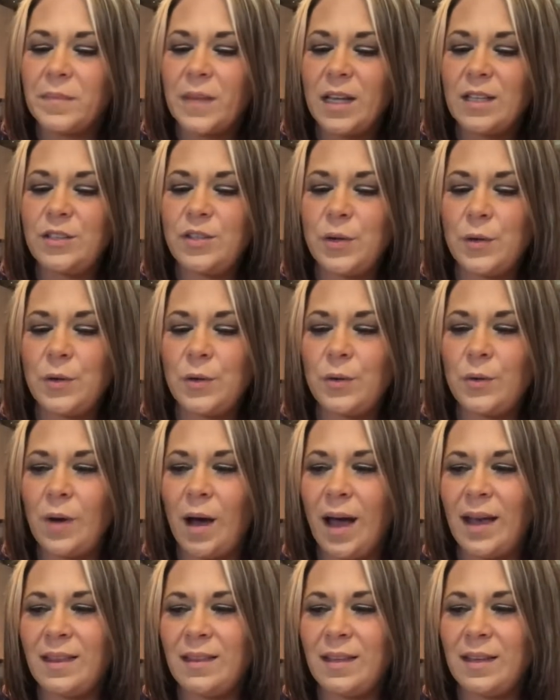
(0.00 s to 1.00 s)
So
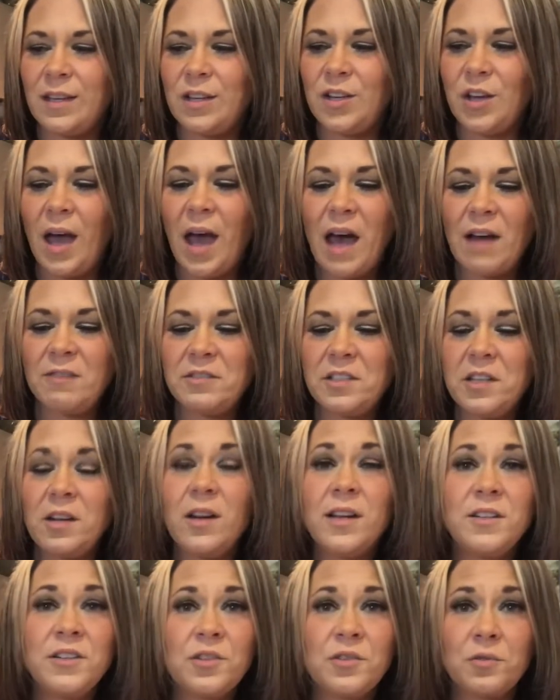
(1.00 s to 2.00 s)
I think you have to
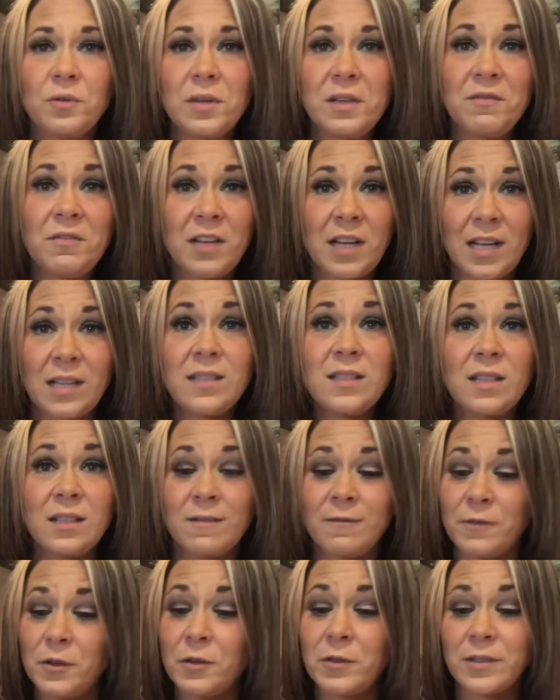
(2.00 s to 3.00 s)
kind of grieve an ending
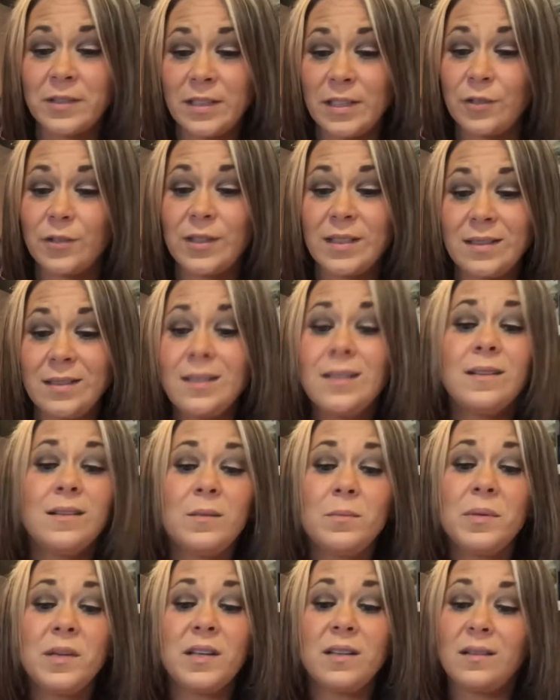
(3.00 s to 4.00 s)
first. There is going to
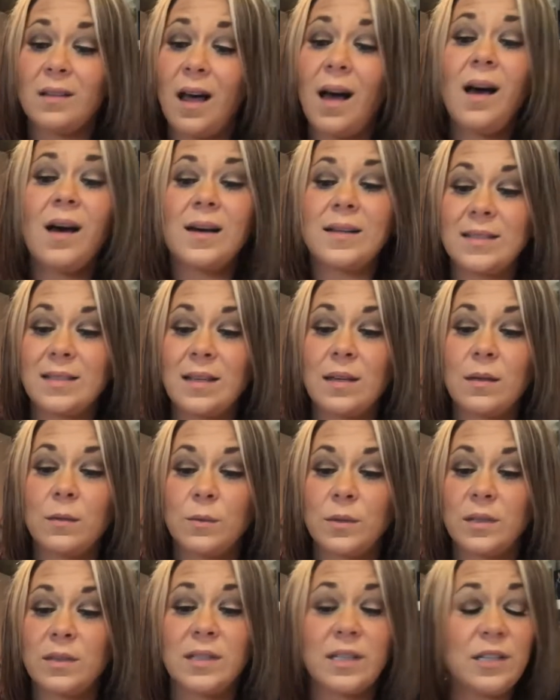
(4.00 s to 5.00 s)
be a loss that
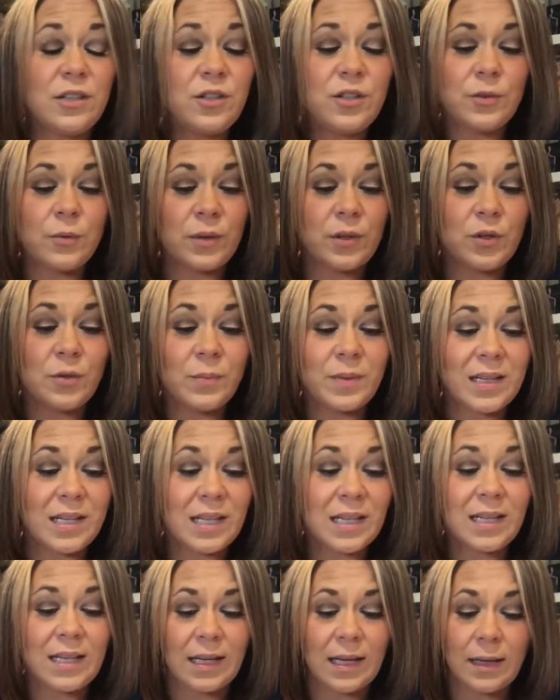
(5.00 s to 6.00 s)
will lead to a new
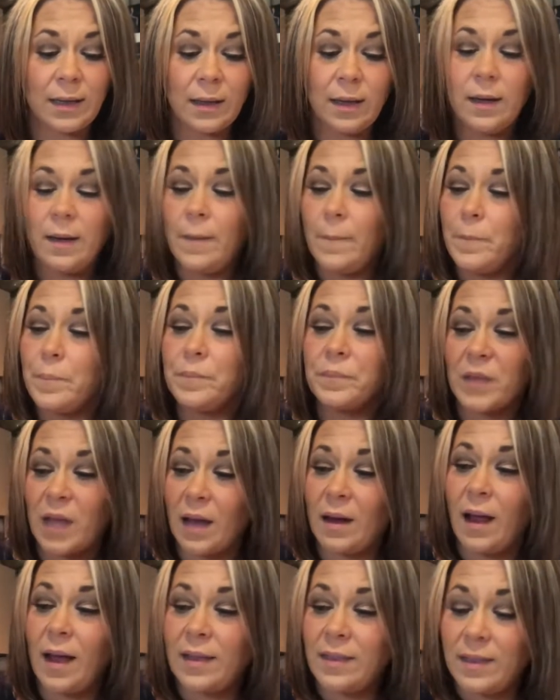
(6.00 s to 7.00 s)
beginning.
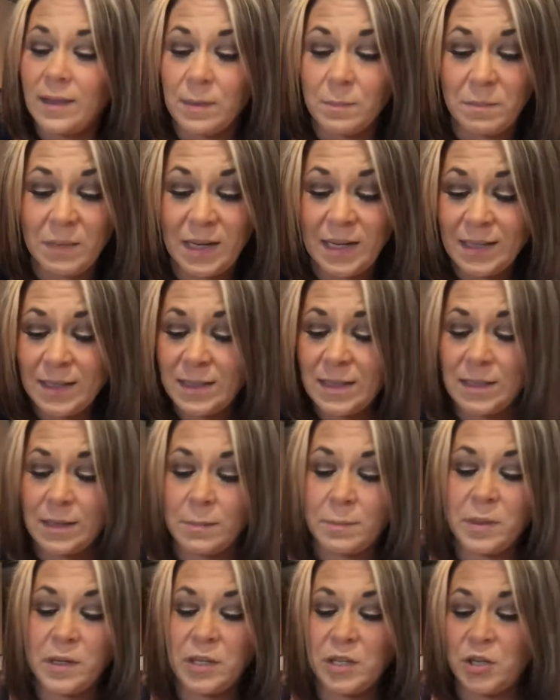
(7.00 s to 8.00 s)
And I think meeting
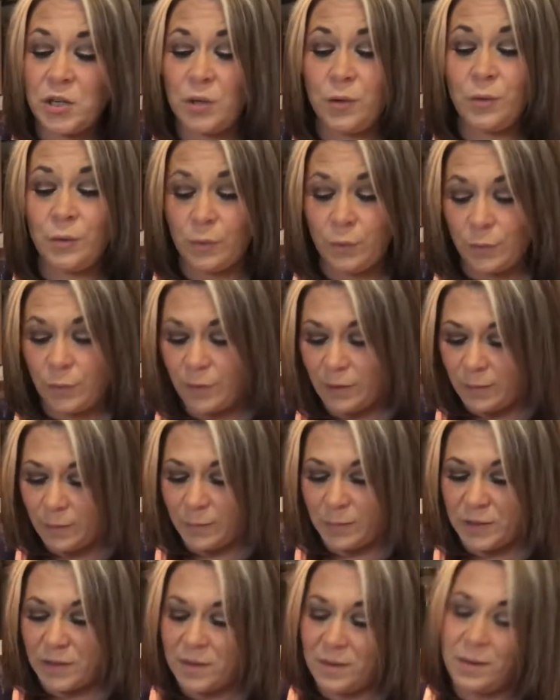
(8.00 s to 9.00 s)
somebody new,
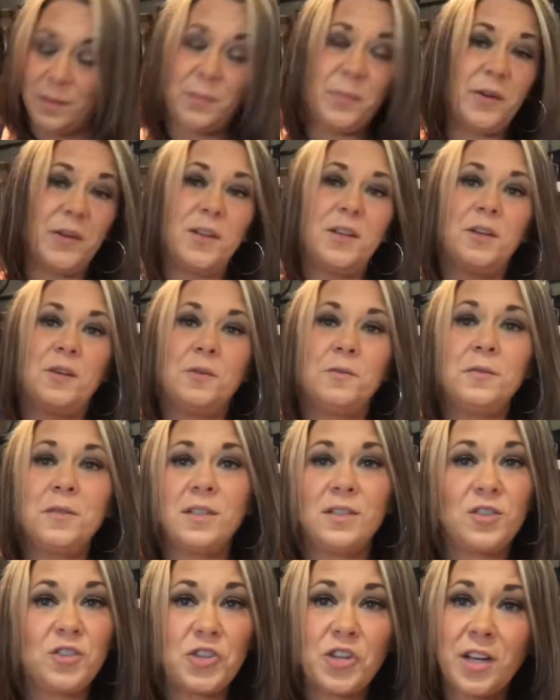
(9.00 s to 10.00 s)
but, but you know,
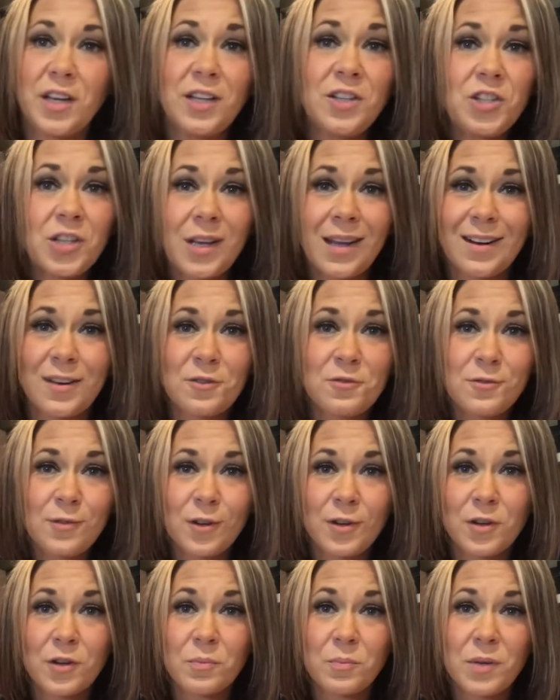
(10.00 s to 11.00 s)
this change can no
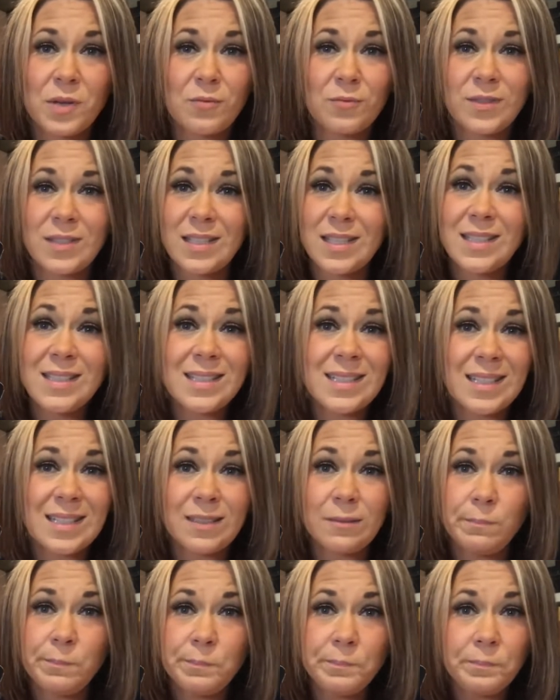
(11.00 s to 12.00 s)
longer be resisted.